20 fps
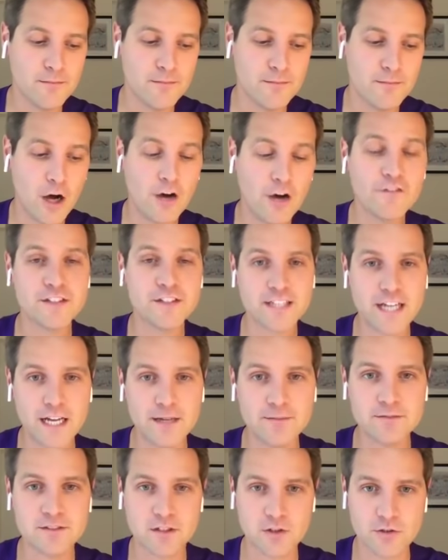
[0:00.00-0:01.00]

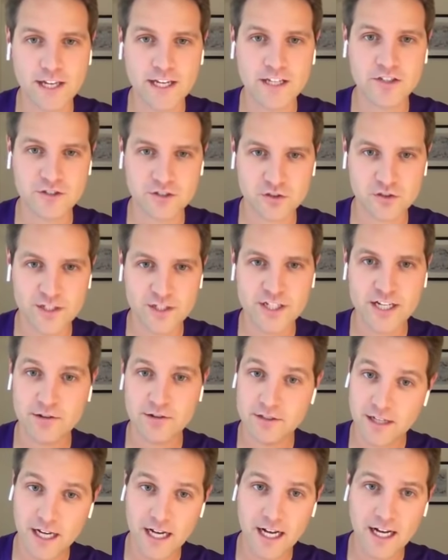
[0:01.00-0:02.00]
oftentimes locations reach out
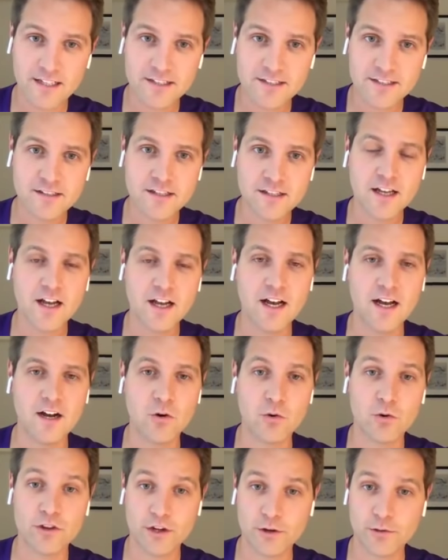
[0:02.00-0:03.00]
to us
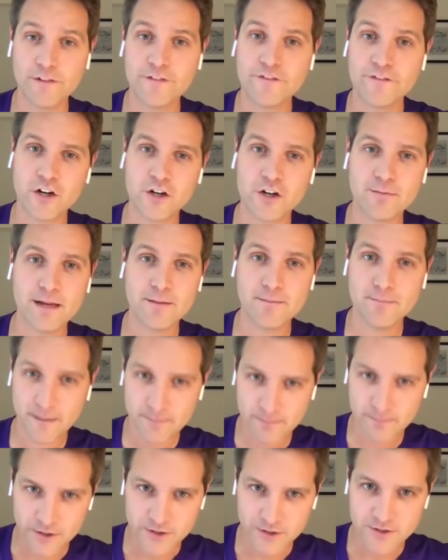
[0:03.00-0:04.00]
or they're referred by
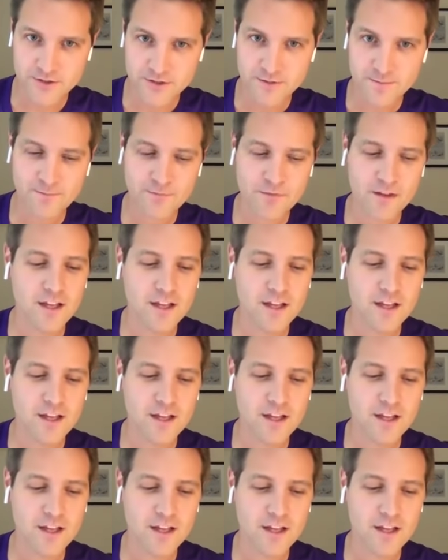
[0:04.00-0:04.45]
members.